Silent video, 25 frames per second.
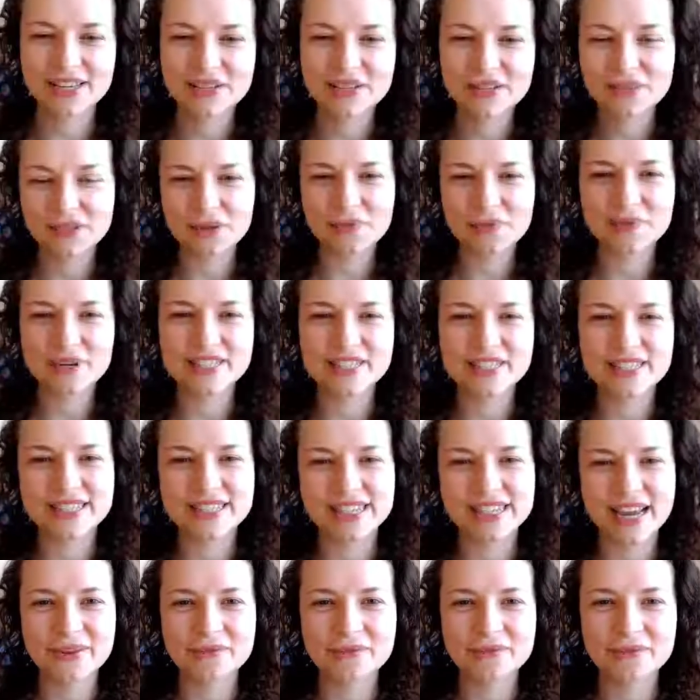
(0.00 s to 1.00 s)
so much. It's
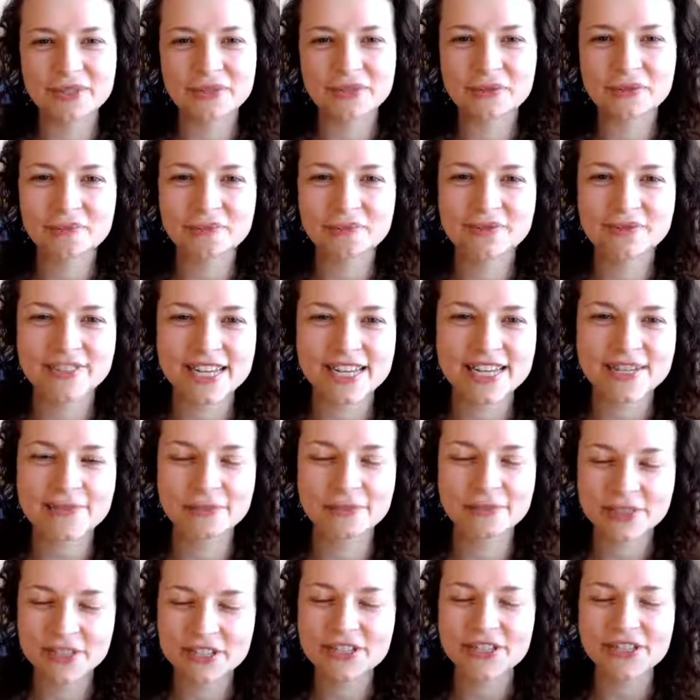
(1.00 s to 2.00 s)
an absolute
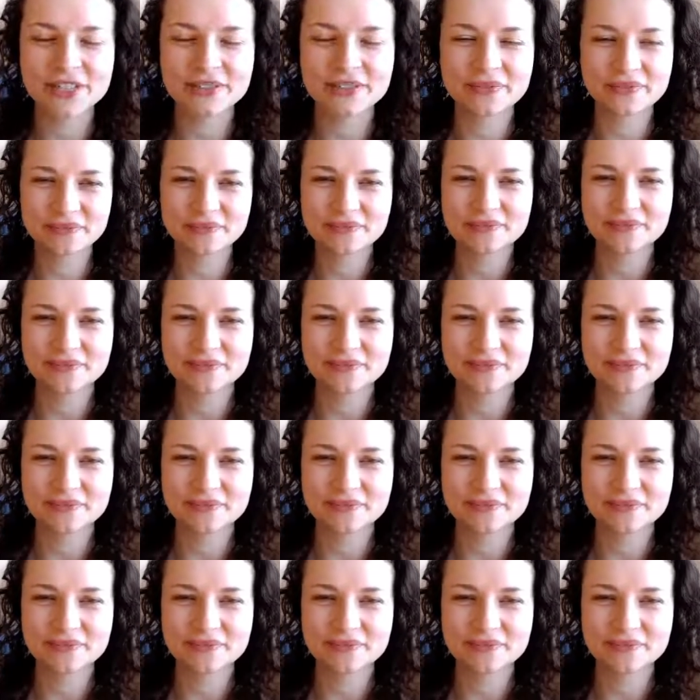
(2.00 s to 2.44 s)
pleasure.